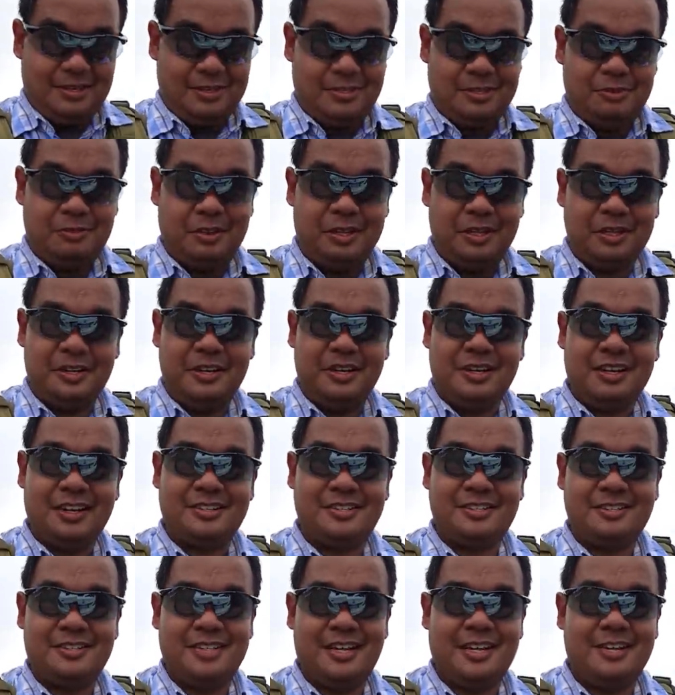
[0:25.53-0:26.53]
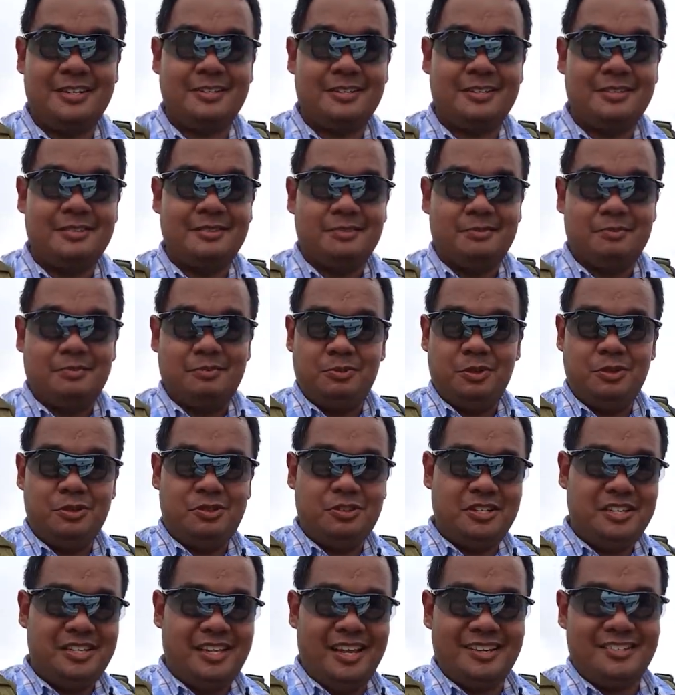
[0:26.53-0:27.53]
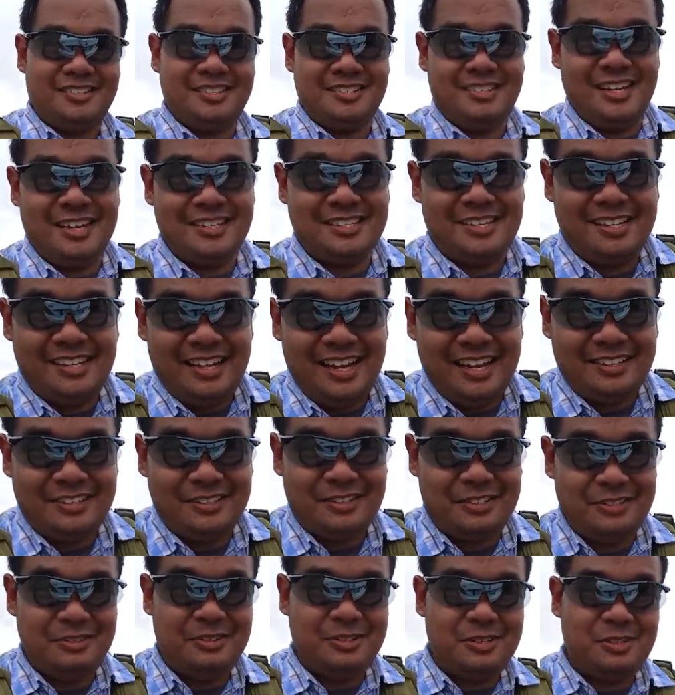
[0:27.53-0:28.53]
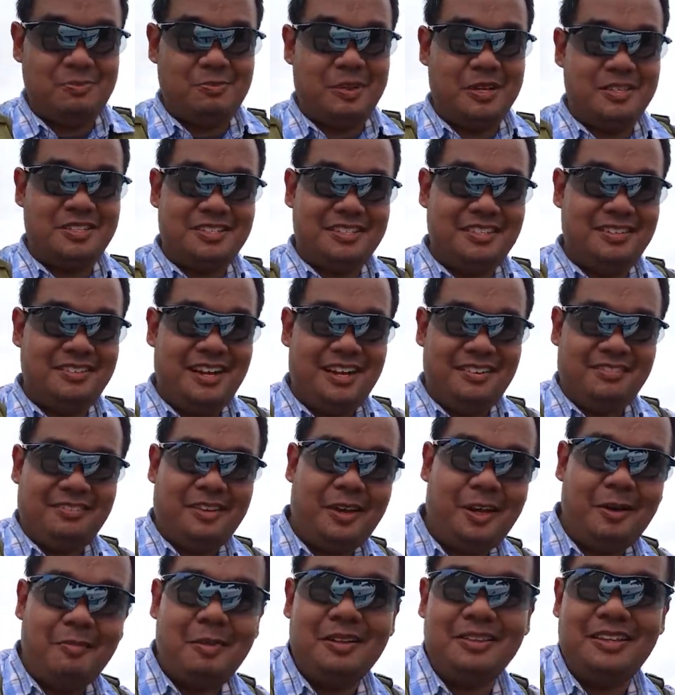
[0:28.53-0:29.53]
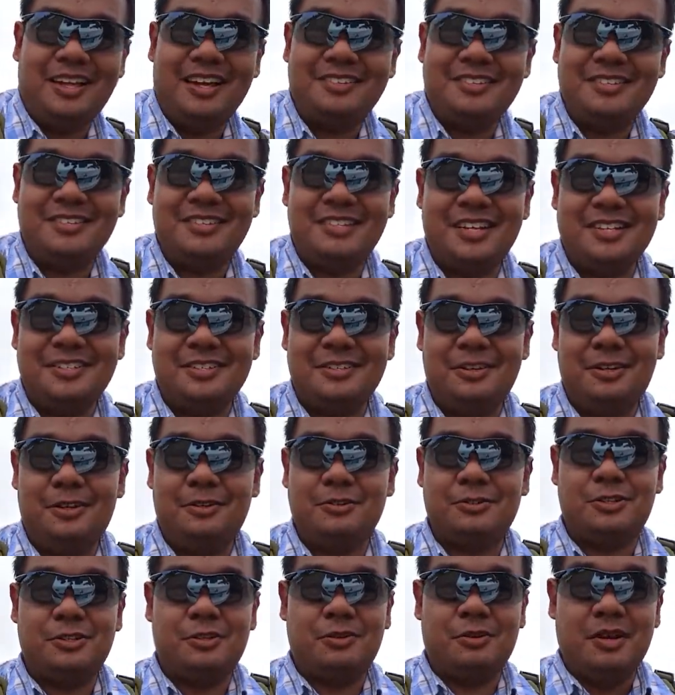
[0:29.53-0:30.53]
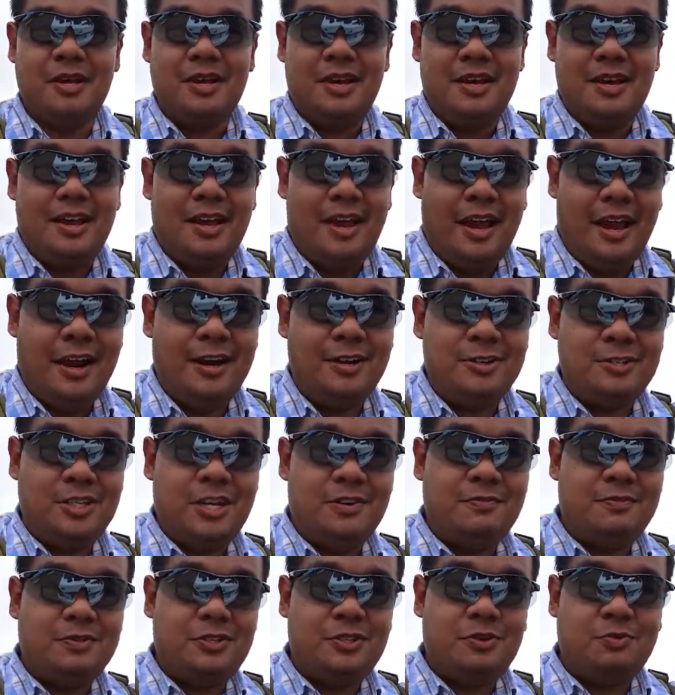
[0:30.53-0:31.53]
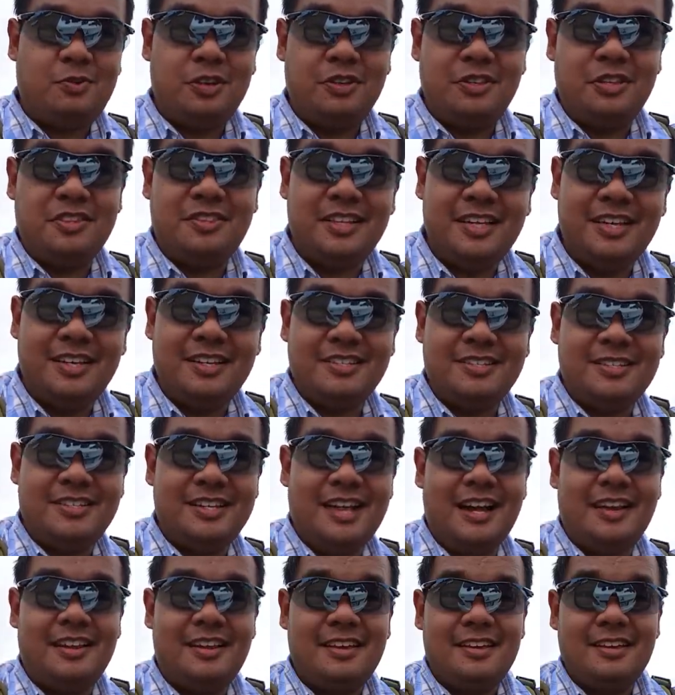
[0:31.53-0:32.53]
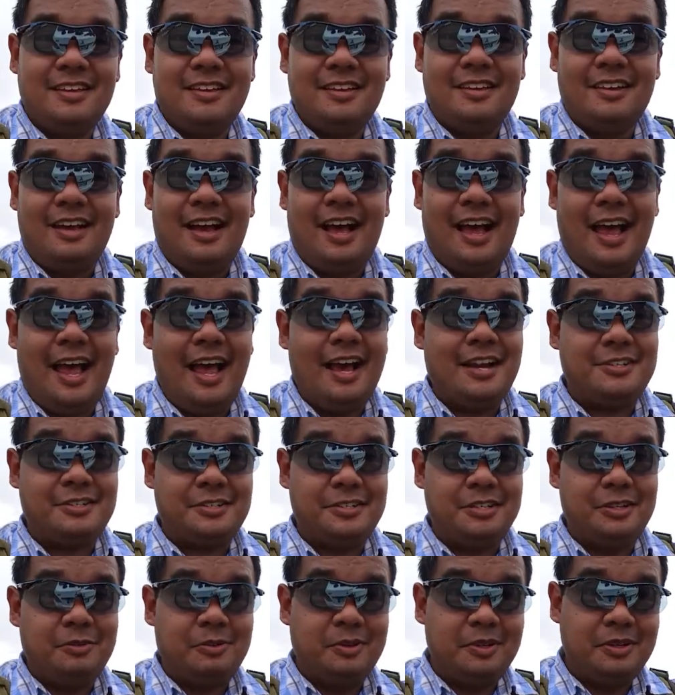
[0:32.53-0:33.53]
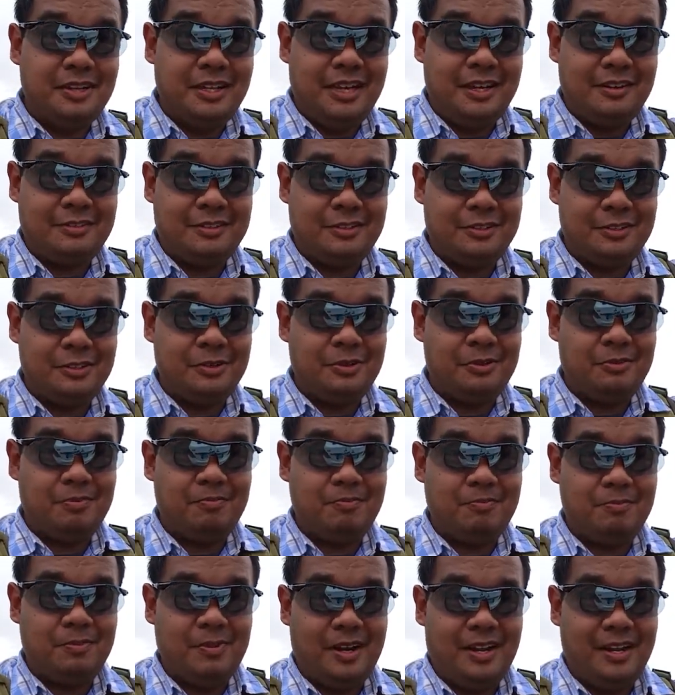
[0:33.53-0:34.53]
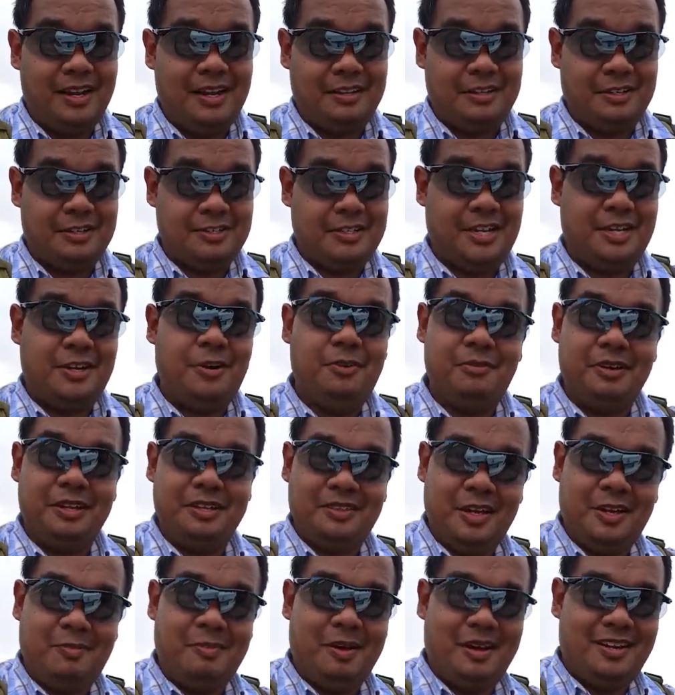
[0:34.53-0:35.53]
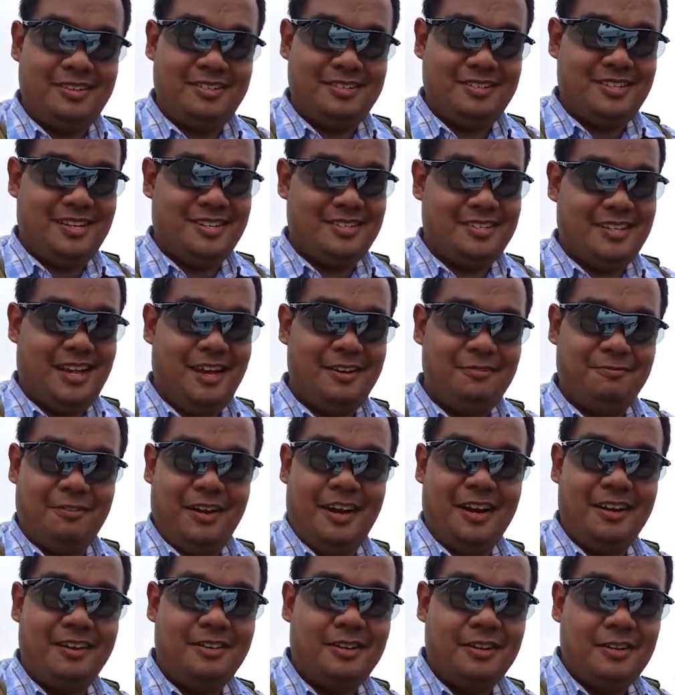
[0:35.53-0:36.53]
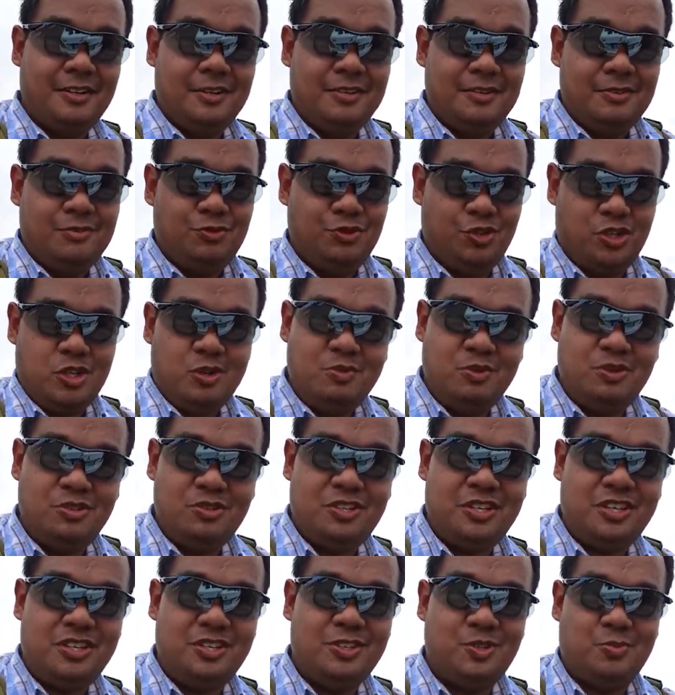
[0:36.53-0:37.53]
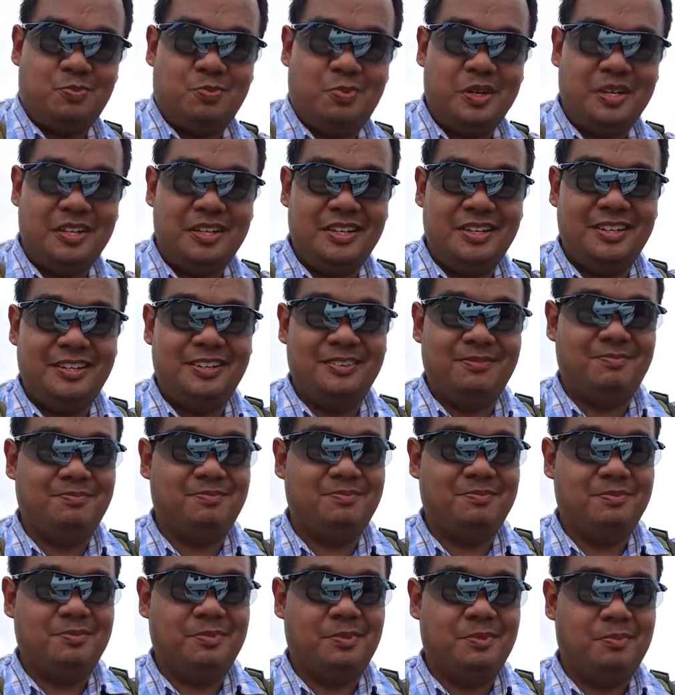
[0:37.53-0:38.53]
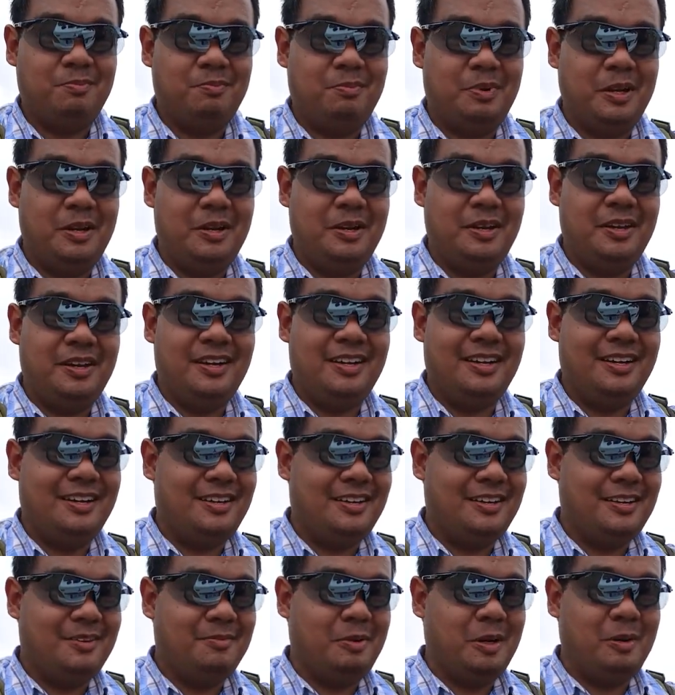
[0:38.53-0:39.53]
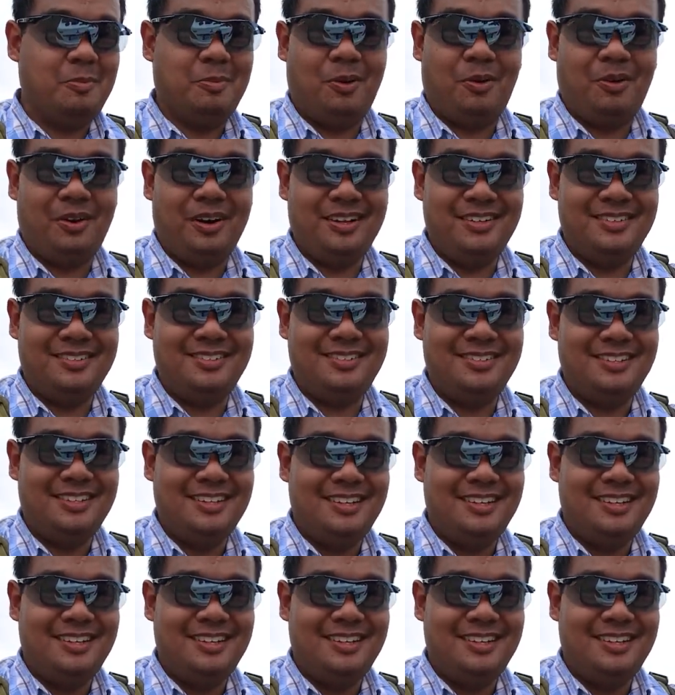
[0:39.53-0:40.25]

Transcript: is a really good exercise. Usually the exercise I like to do is basically not thinking about the exercise at all. So airsoft is just one of the things that I actually would like to do a lot because I don't really think about exercising. I find gym routines pretty pretty uh, pretty boring